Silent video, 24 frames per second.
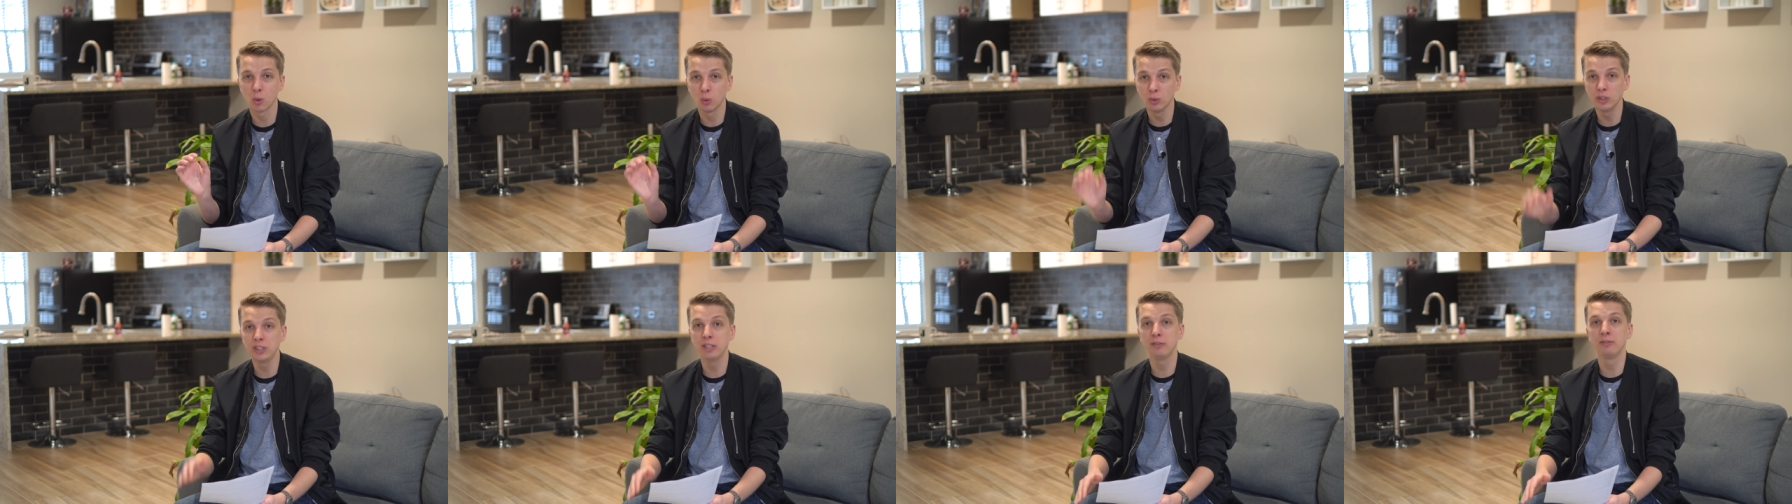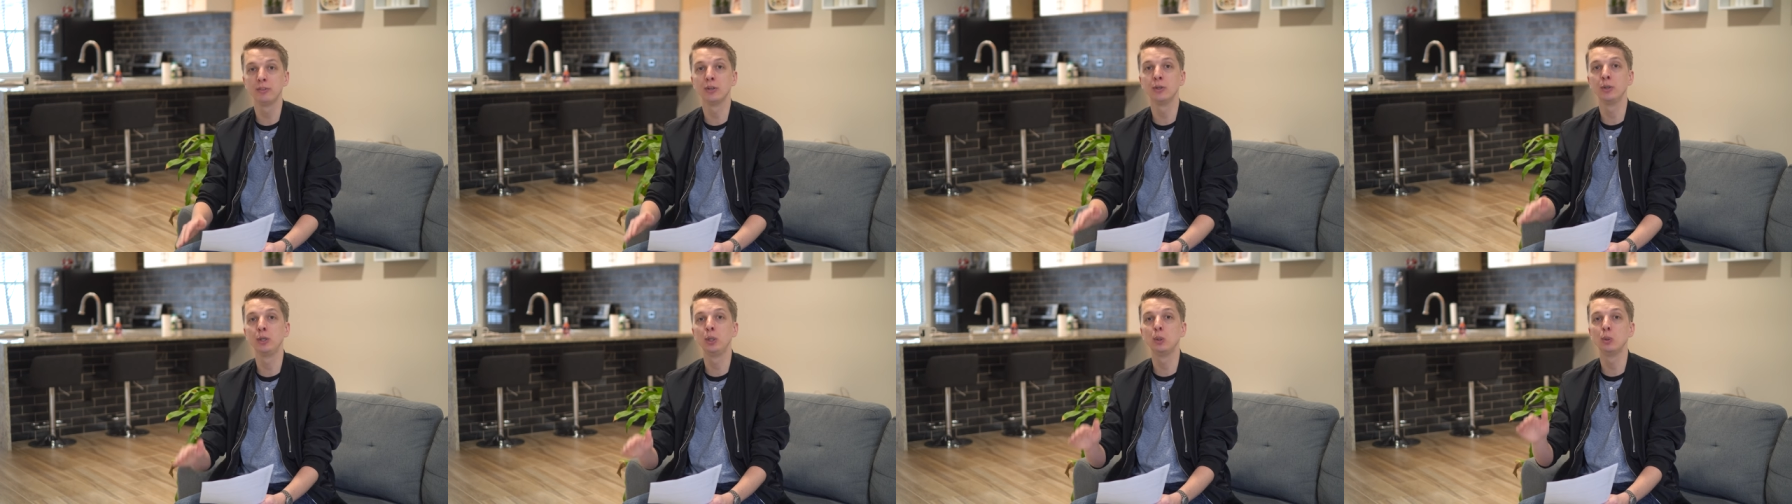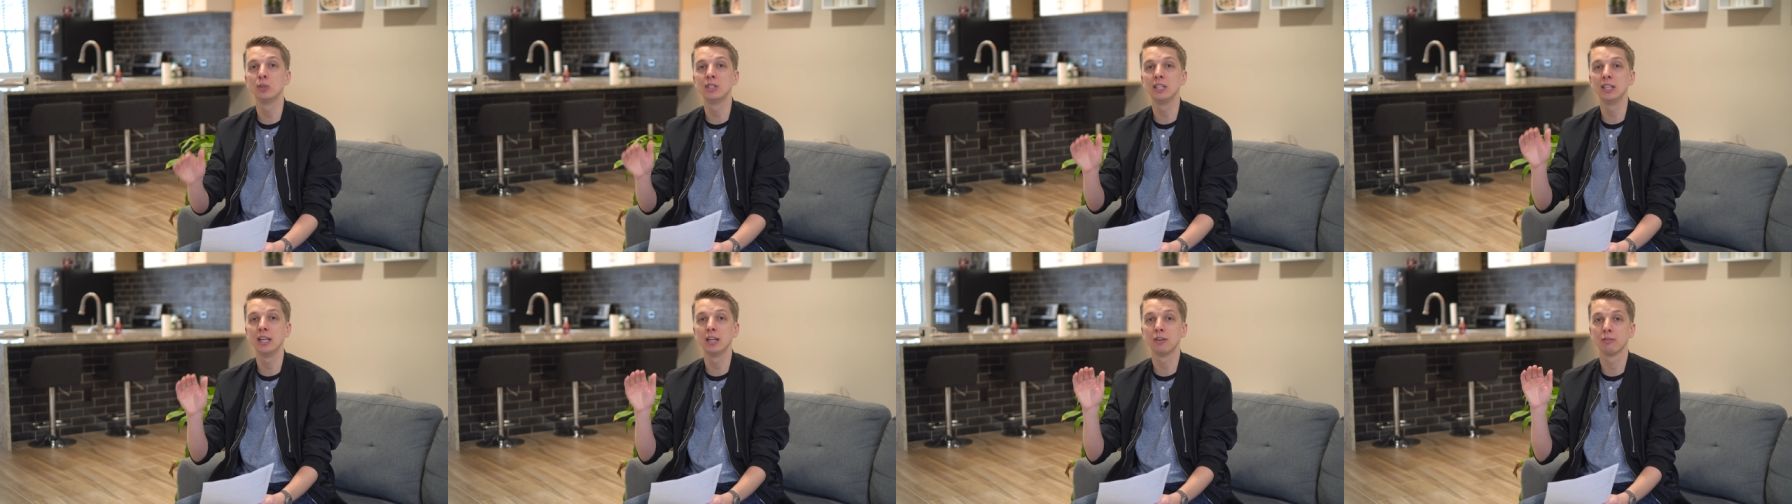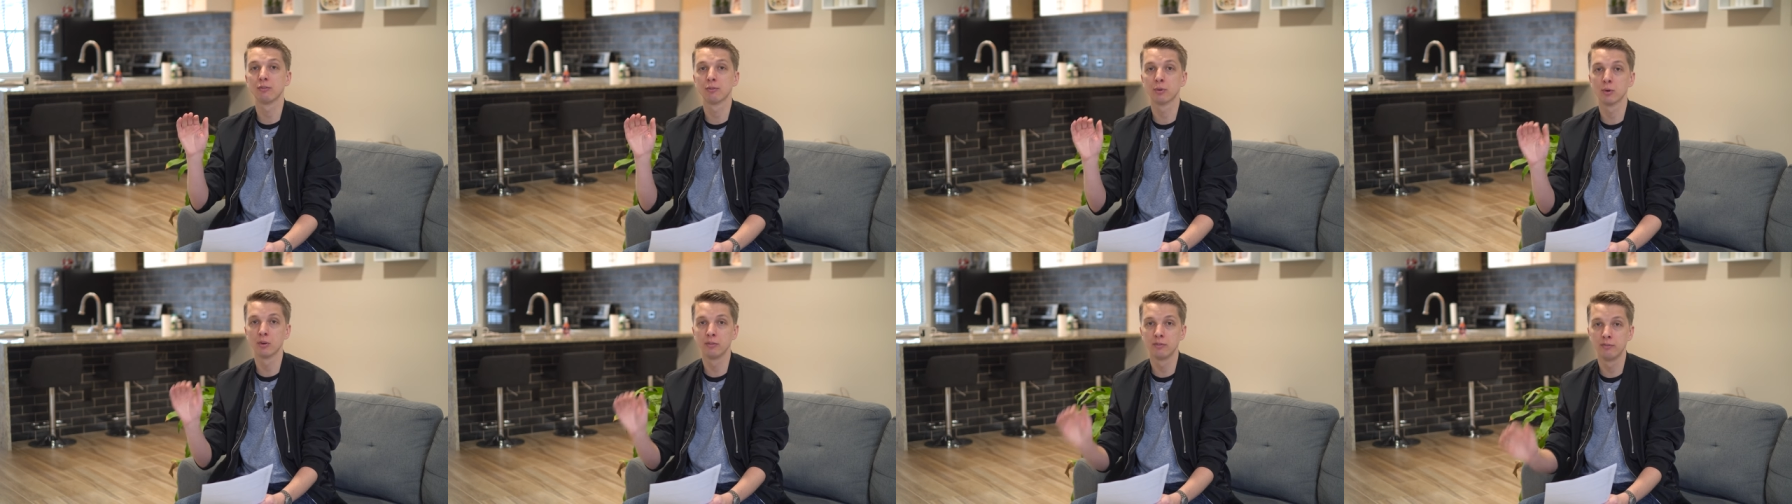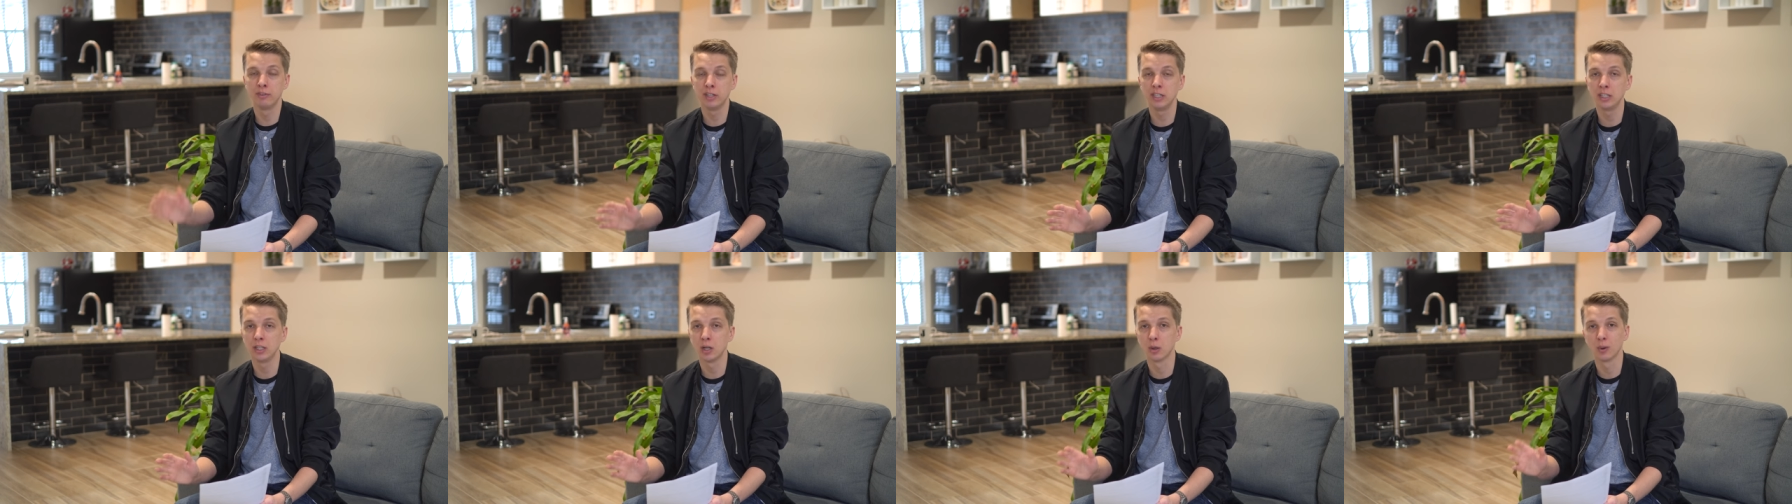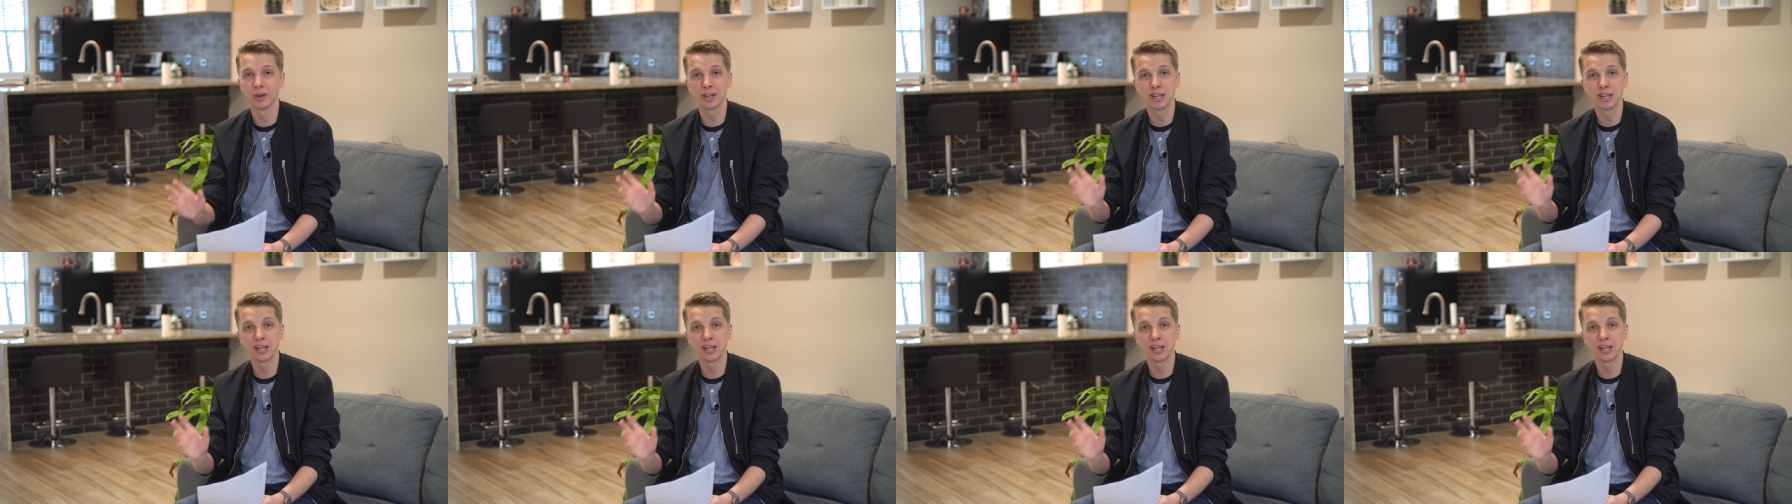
only if you're using it for video.